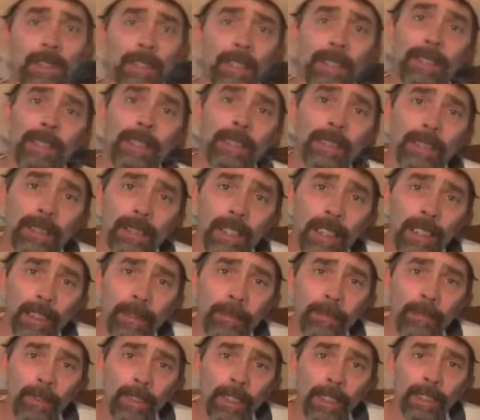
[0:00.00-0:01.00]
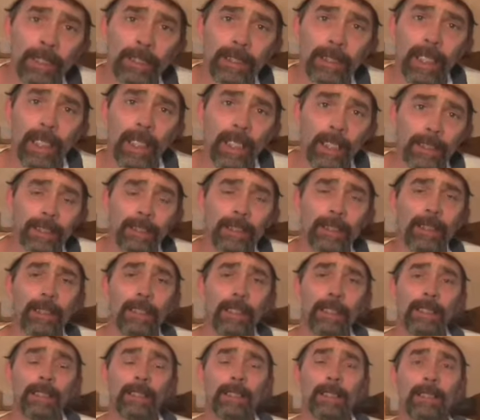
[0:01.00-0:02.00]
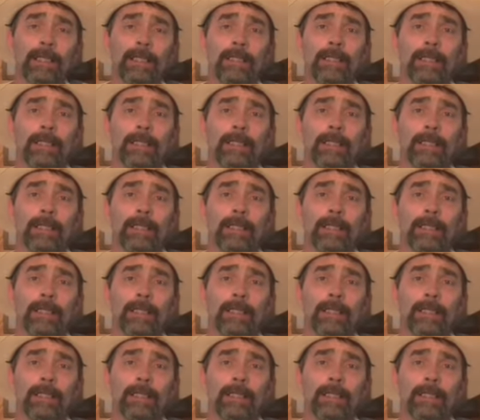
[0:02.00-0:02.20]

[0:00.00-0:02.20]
in the same way God did.